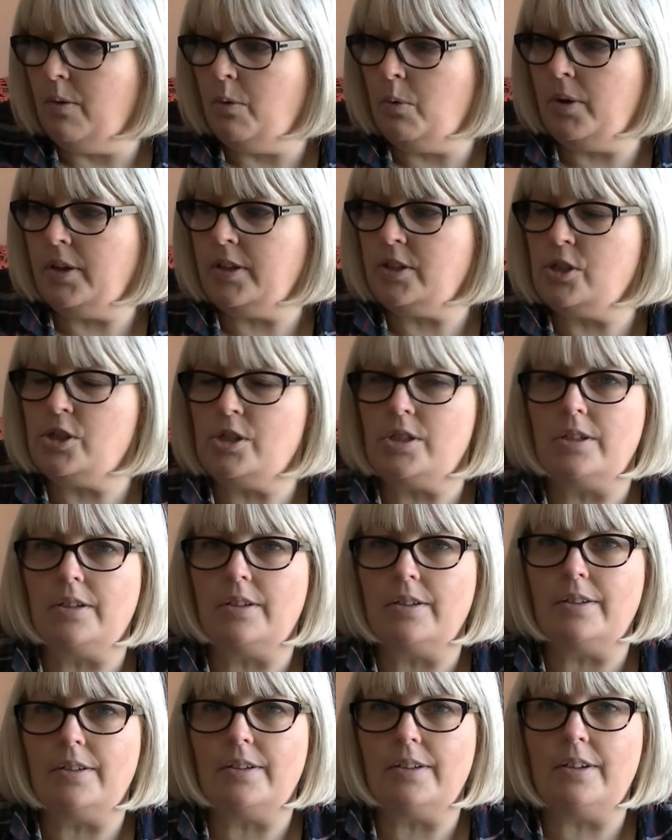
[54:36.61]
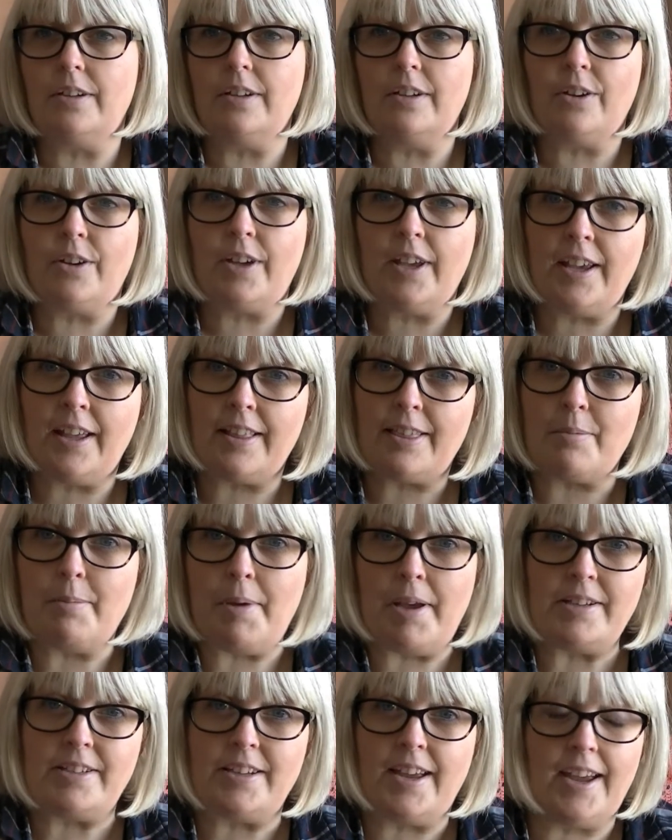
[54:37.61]
Which, looking at the
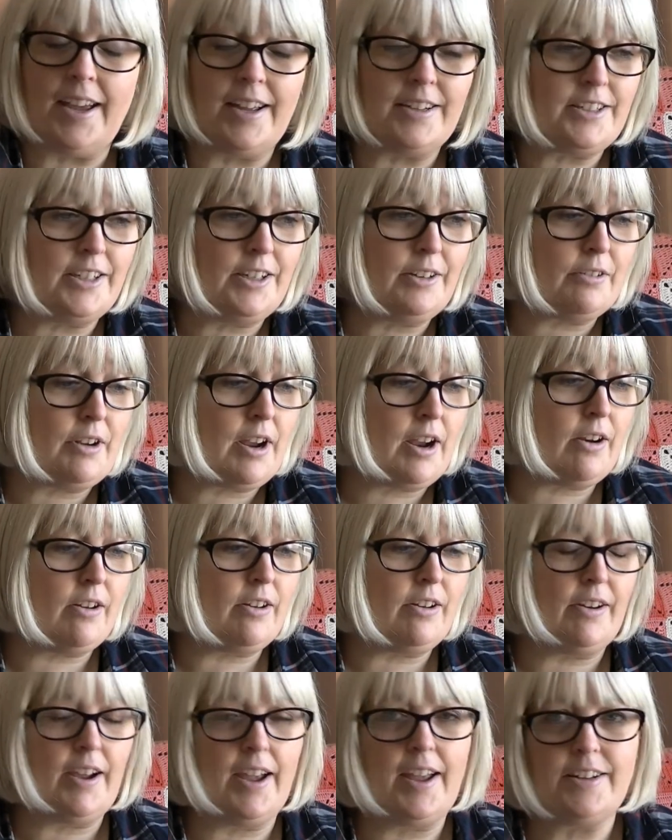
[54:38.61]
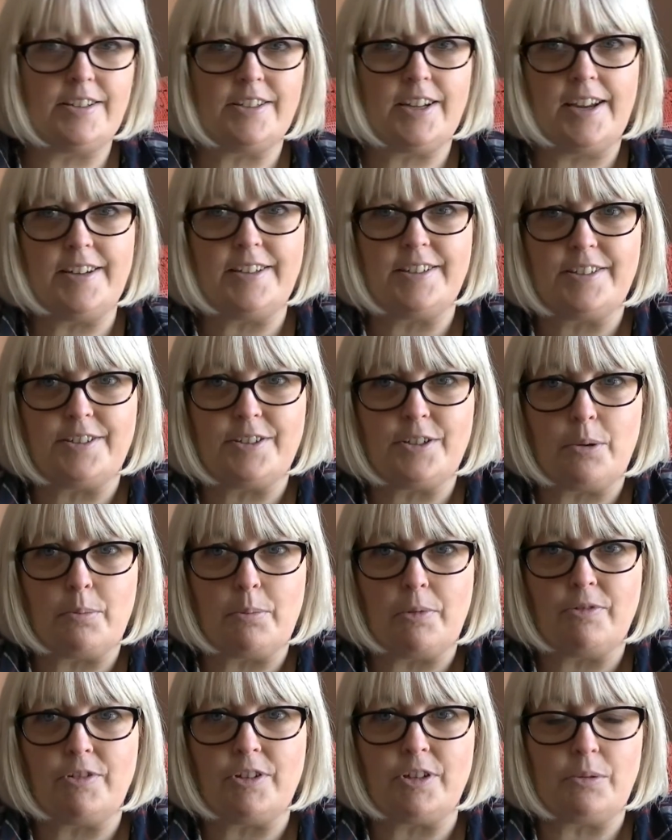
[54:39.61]
mess I had here earlier, I had tidied some
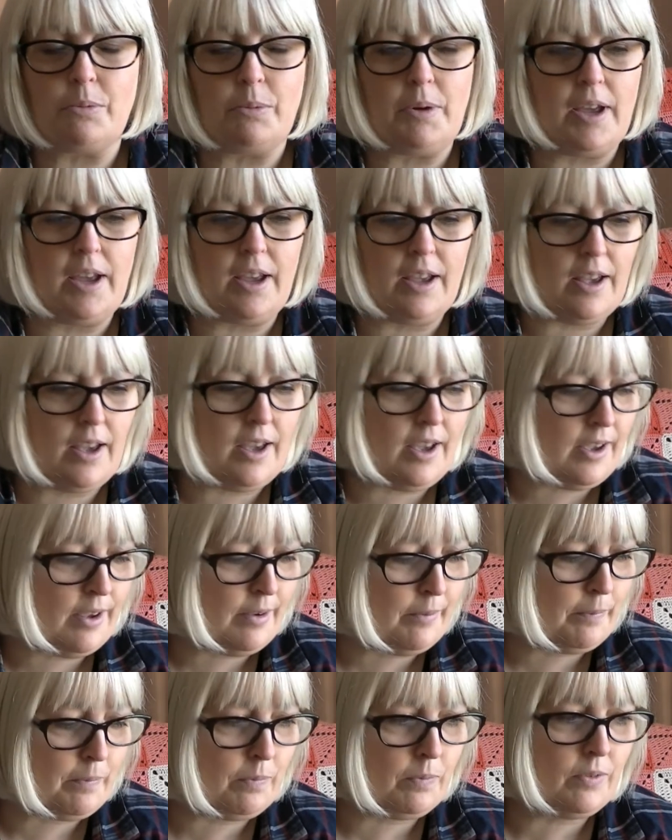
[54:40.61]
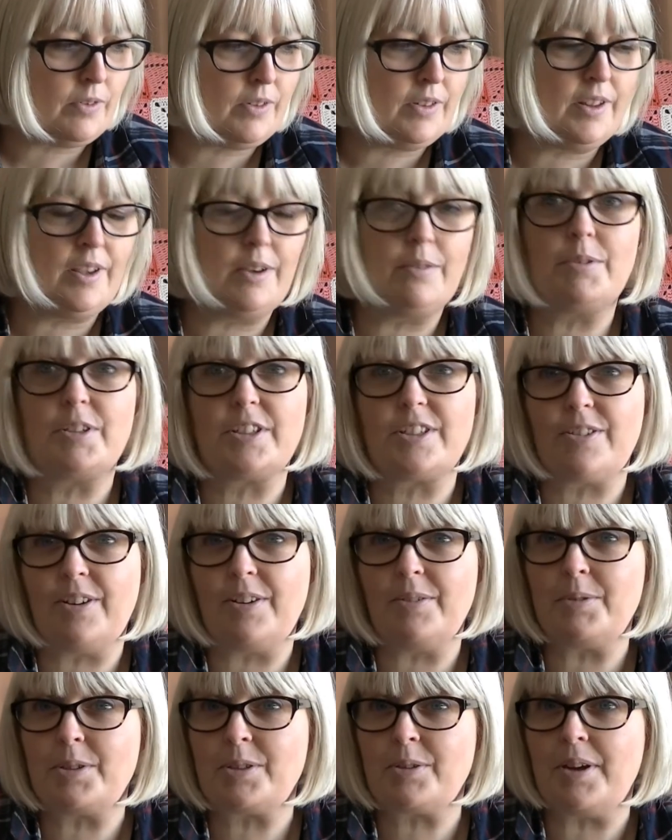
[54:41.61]
of it away. It was
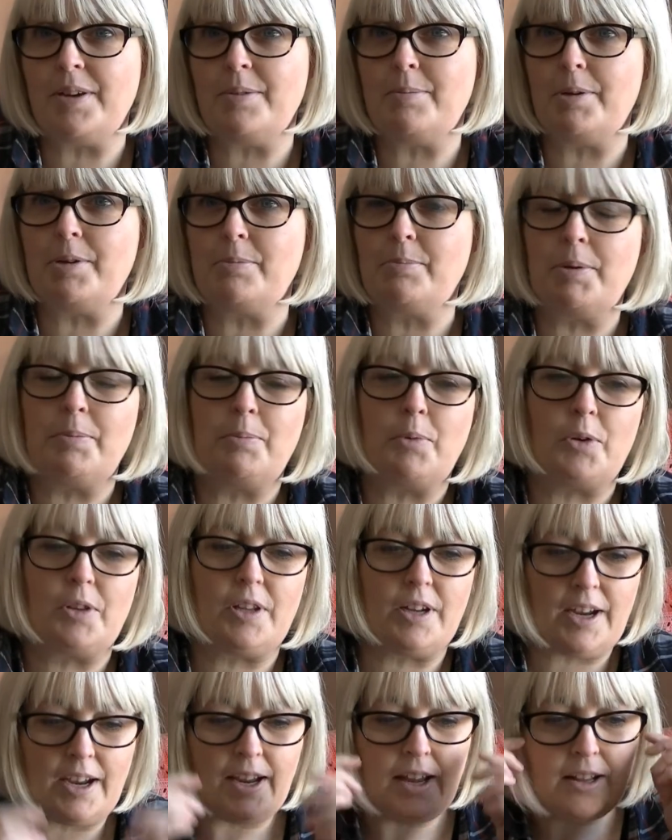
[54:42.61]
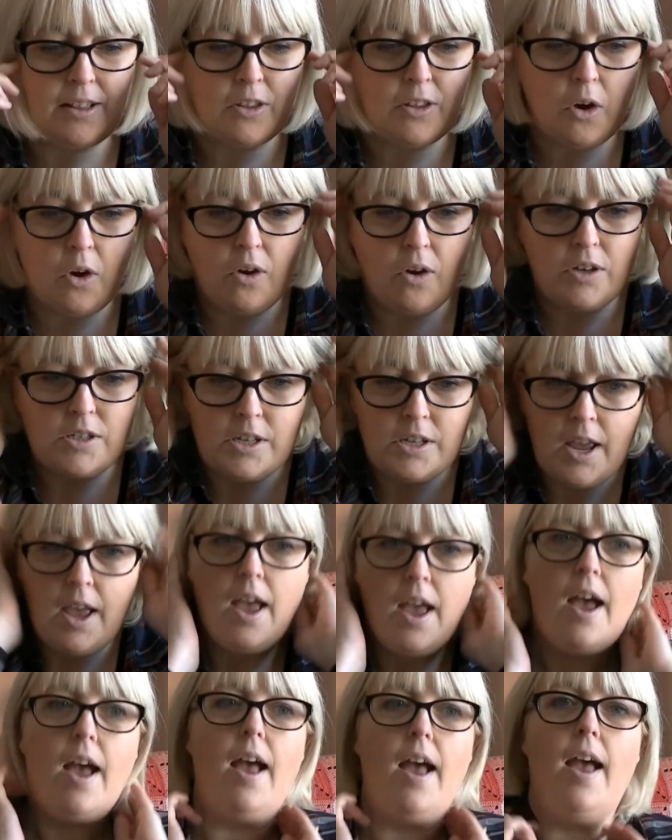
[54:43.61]
quite a bit more than I had thought.
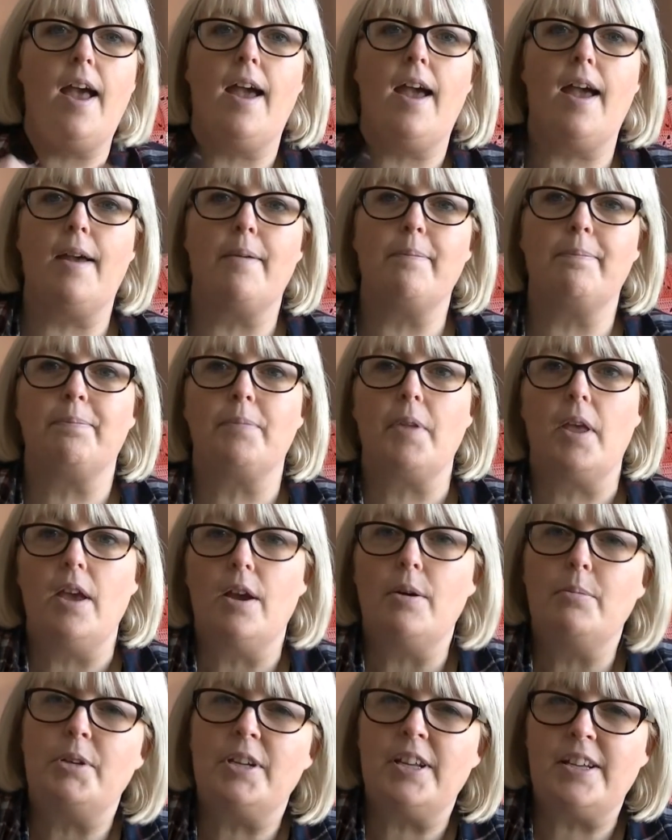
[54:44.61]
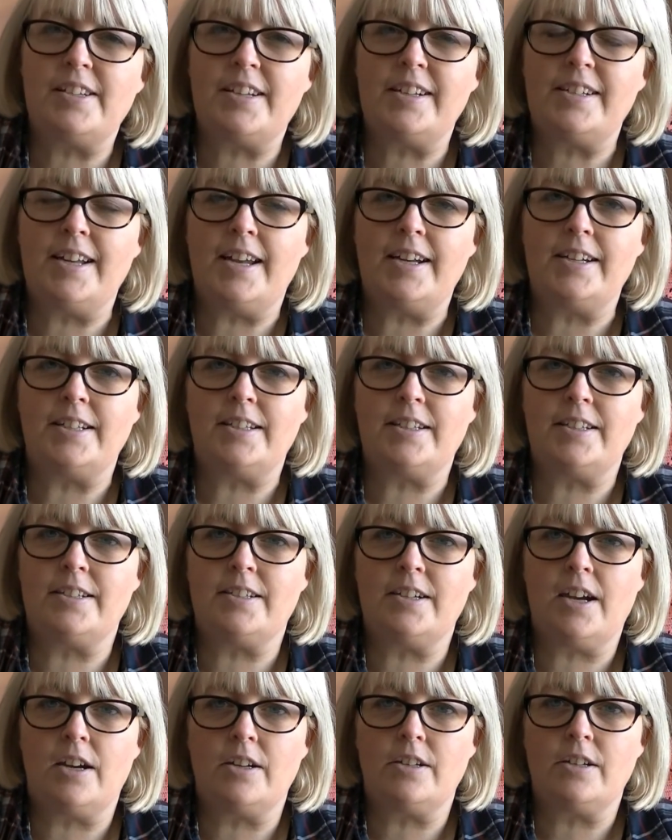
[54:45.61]
But as I said at the
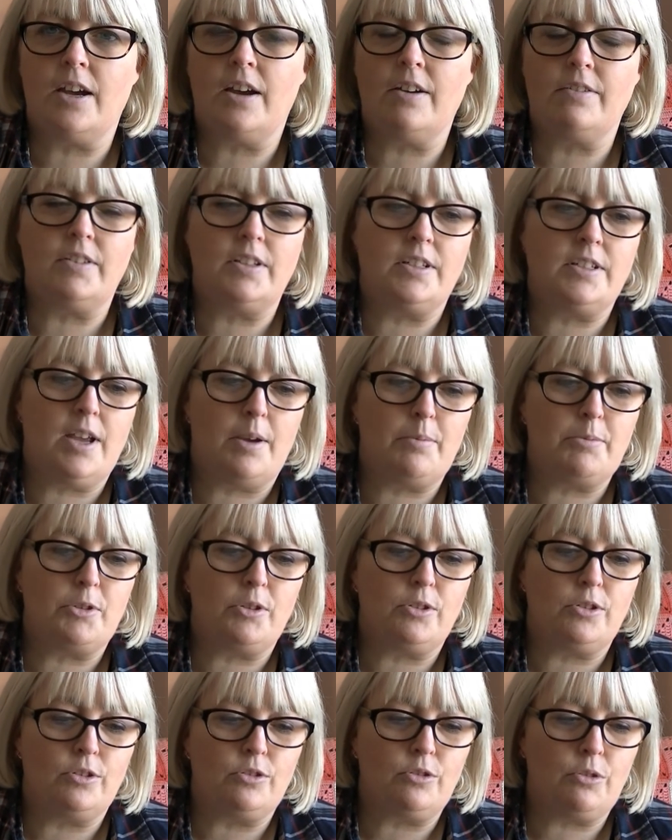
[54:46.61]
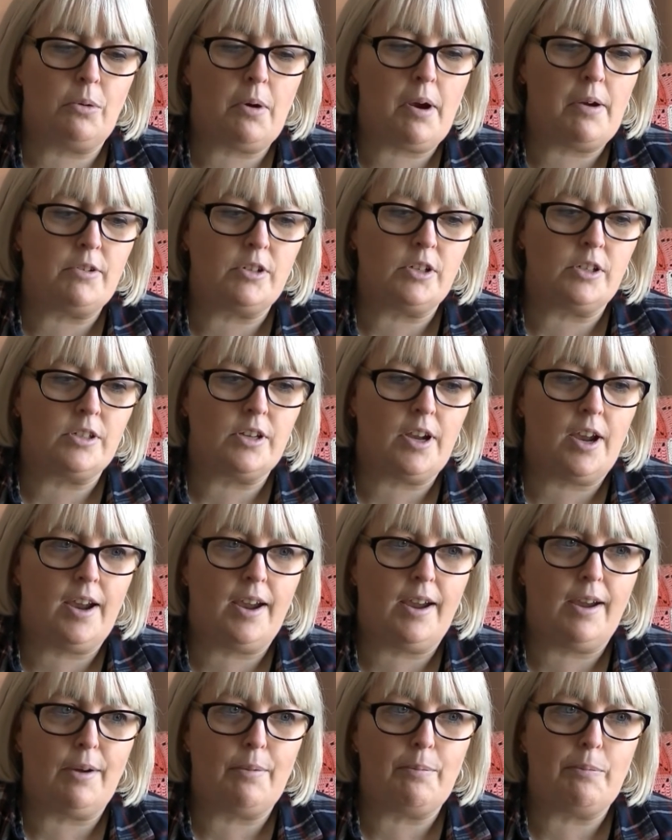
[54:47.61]
start of this episode and throughout it,
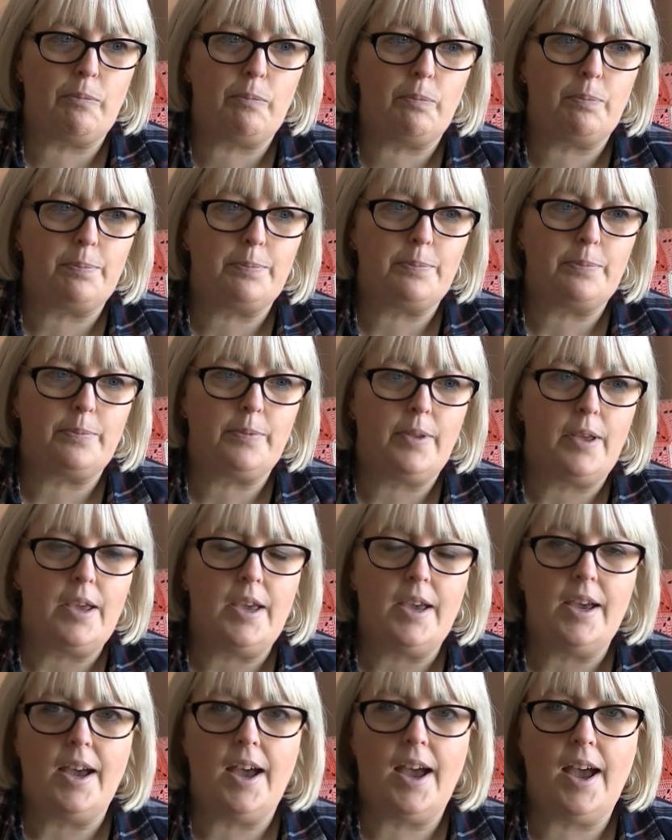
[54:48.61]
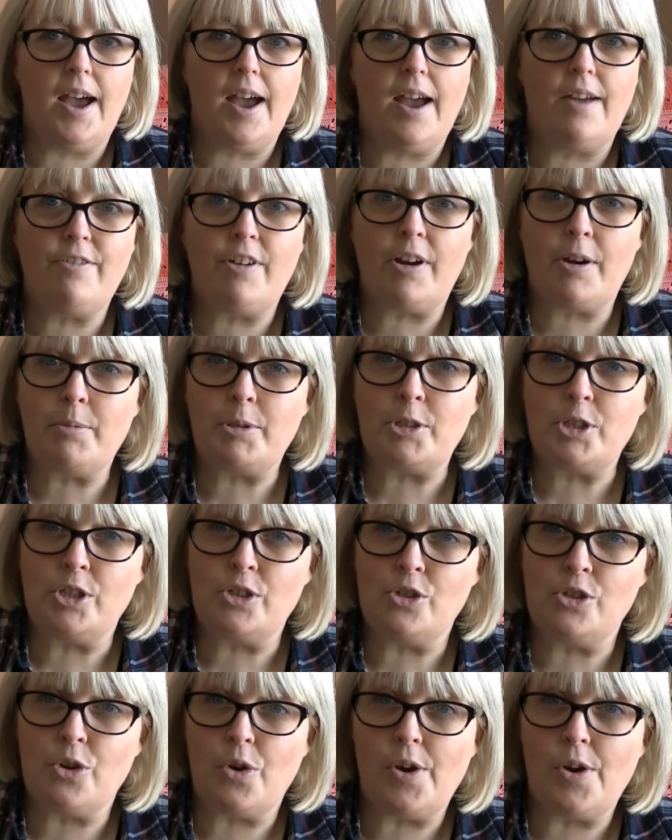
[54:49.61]
I very much
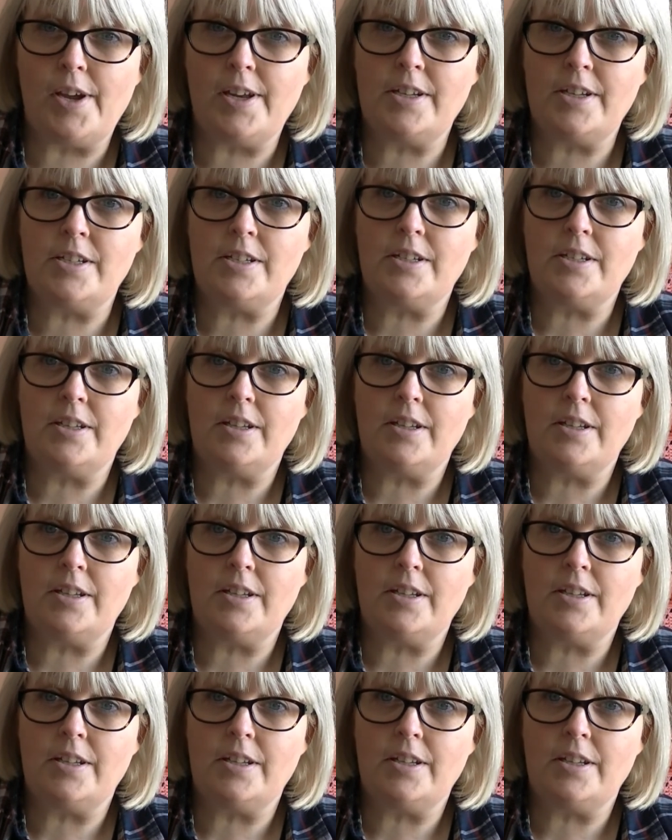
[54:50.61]
enjoyed